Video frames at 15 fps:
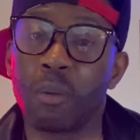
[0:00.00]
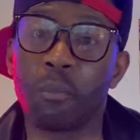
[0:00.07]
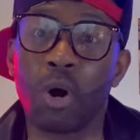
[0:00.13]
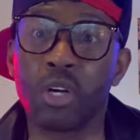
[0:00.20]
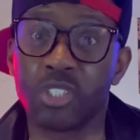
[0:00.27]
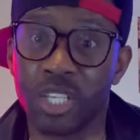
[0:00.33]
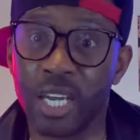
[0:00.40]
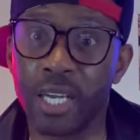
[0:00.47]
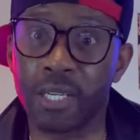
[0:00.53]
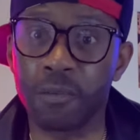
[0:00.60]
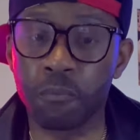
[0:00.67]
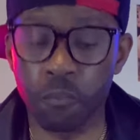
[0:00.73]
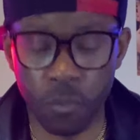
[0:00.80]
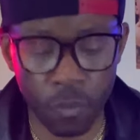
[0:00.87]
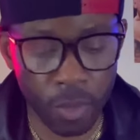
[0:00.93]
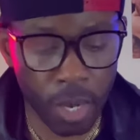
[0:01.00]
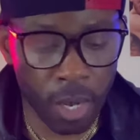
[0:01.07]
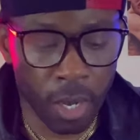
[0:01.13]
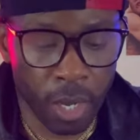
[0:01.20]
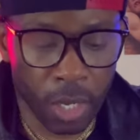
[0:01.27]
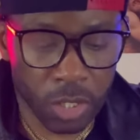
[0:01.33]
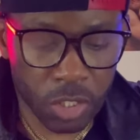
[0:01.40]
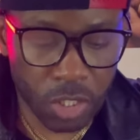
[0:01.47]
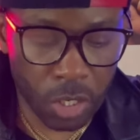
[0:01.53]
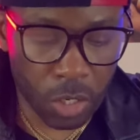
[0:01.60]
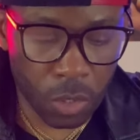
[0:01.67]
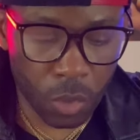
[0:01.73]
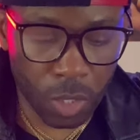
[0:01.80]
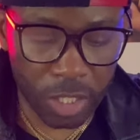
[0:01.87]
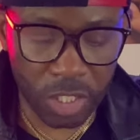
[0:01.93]
Martin's head.
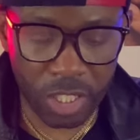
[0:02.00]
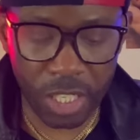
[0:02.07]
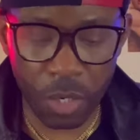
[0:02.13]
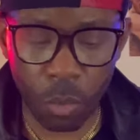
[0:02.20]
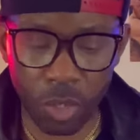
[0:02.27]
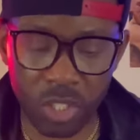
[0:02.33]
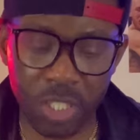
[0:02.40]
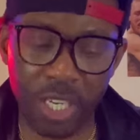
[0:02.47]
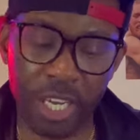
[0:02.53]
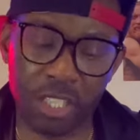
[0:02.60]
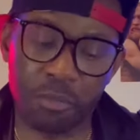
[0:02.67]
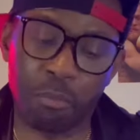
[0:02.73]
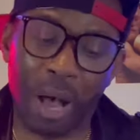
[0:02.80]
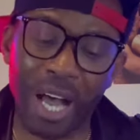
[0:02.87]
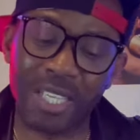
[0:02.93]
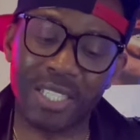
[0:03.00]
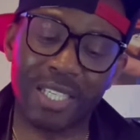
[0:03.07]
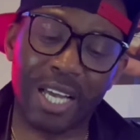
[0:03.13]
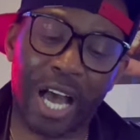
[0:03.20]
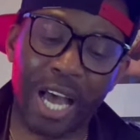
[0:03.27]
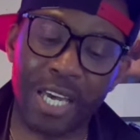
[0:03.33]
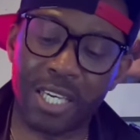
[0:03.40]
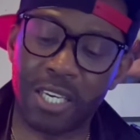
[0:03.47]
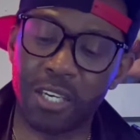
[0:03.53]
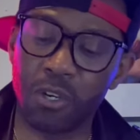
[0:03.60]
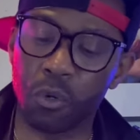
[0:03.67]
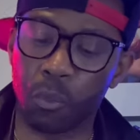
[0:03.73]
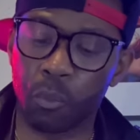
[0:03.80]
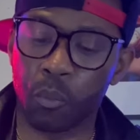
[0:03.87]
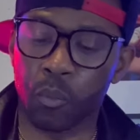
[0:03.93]
So let's see, what's next? Boxing
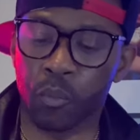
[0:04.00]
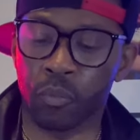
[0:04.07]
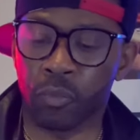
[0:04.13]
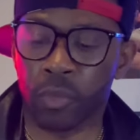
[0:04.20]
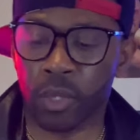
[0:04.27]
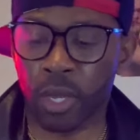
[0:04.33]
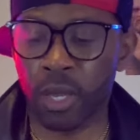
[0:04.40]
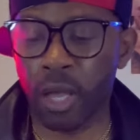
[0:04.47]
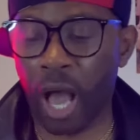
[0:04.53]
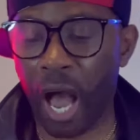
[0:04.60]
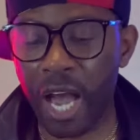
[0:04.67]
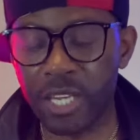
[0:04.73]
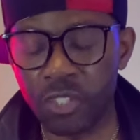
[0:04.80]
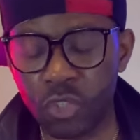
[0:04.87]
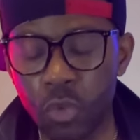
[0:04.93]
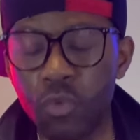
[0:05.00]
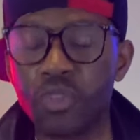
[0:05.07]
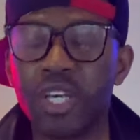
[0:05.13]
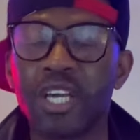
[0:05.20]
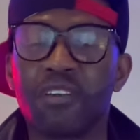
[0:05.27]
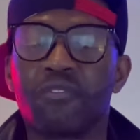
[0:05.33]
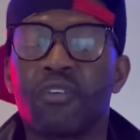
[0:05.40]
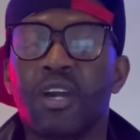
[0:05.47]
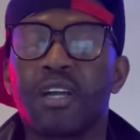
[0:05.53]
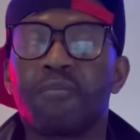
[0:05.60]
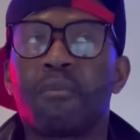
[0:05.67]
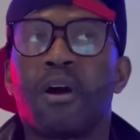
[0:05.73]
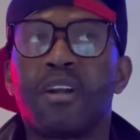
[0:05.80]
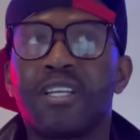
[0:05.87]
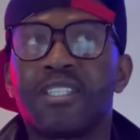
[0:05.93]
IQ. I do think Frank
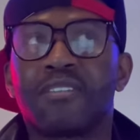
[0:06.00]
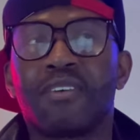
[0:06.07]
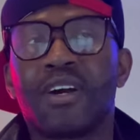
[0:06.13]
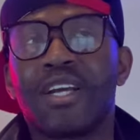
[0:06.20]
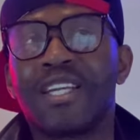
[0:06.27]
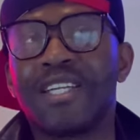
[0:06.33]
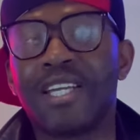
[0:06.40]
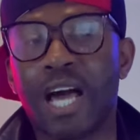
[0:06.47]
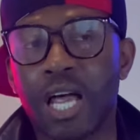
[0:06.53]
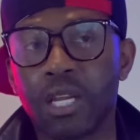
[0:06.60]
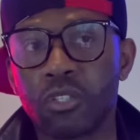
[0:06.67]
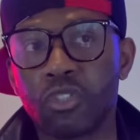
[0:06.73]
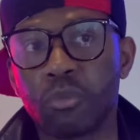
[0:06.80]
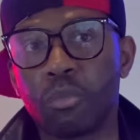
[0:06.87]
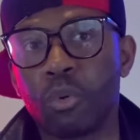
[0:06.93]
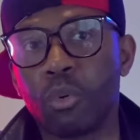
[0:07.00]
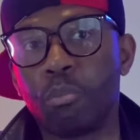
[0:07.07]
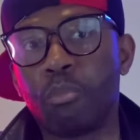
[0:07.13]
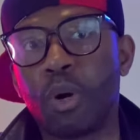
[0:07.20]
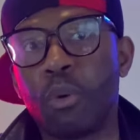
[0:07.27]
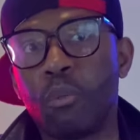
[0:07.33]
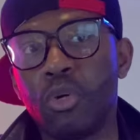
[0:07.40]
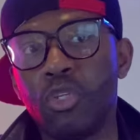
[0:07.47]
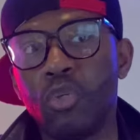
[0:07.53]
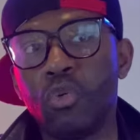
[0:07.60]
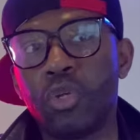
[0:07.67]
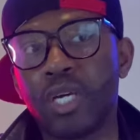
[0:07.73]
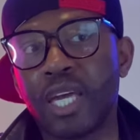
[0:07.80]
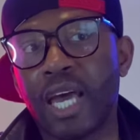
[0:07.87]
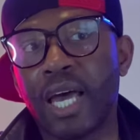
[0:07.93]
Martin is very knowledgeable. But when you
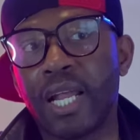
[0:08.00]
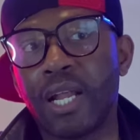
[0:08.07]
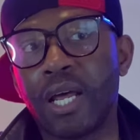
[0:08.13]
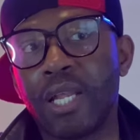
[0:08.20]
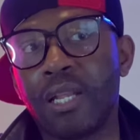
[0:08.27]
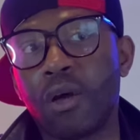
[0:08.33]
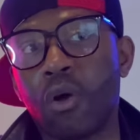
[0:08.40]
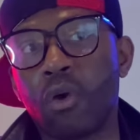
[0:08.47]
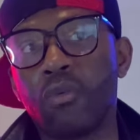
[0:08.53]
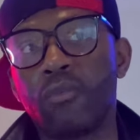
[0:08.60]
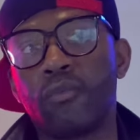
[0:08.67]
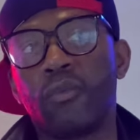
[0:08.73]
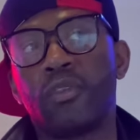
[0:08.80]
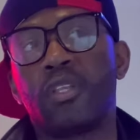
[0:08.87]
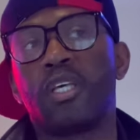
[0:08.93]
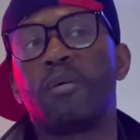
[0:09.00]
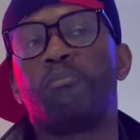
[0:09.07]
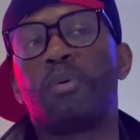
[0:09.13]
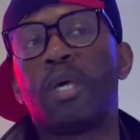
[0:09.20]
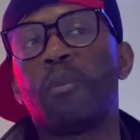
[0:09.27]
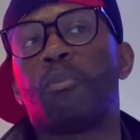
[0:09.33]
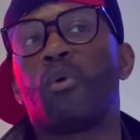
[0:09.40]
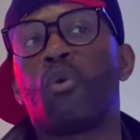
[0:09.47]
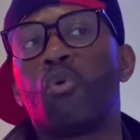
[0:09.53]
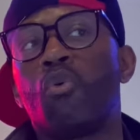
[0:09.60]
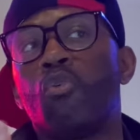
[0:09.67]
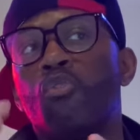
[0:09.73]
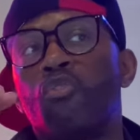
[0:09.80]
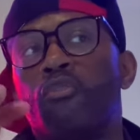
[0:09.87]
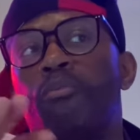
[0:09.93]
look at the people
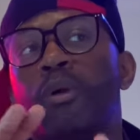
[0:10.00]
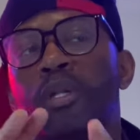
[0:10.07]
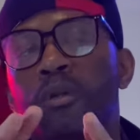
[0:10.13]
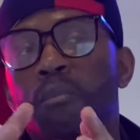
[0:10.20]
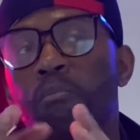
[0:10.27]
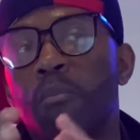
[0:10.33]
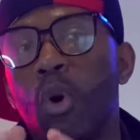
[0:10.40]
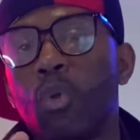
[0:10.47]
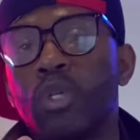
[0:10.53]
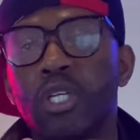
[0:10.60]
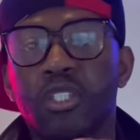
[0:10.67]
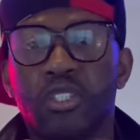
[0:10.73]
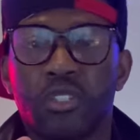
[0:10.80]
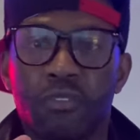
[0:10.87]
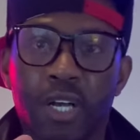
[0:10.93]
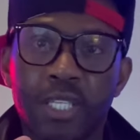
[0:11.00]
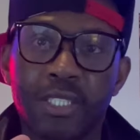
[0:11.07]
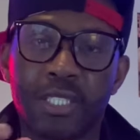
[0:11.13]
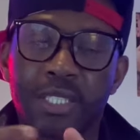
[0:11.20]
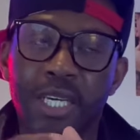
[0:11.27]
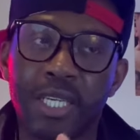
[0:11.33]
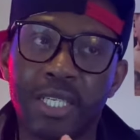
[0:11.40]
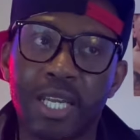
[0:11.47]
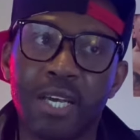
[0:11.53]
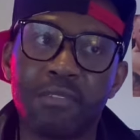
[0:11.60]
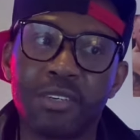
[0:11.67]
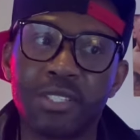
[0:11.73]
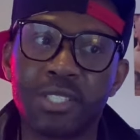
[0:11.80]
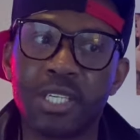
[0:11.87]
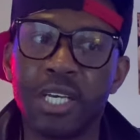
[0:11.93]
who've been molding Gervonta Tank
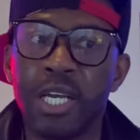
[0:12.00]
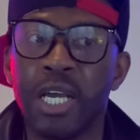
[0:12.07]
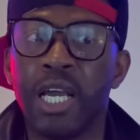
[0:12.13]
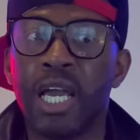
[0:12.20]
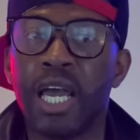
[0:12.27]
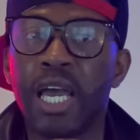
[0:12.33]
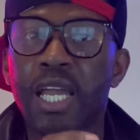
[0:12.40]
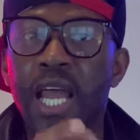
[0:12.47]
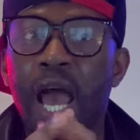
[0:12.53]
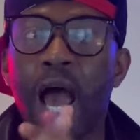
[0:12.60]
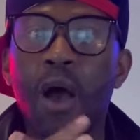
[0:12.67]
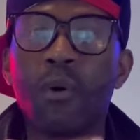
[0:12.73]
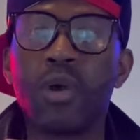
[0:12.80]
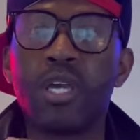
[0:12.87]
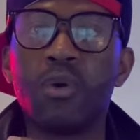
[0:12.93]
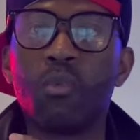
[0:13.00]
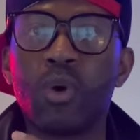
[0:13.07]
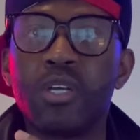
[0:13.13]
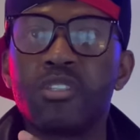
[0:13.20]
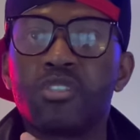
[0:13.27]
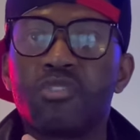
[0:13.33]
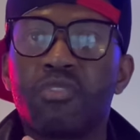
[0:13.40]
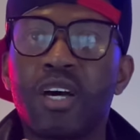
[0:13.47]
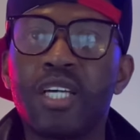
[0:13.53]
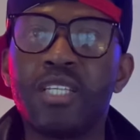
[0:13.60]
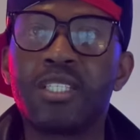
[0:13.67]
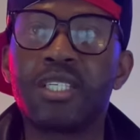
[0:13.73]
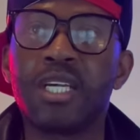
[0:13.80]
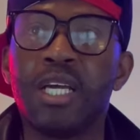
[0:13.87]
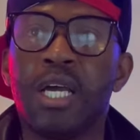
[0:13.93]
Davis and how he wins
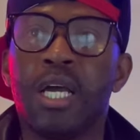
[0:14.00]
fights,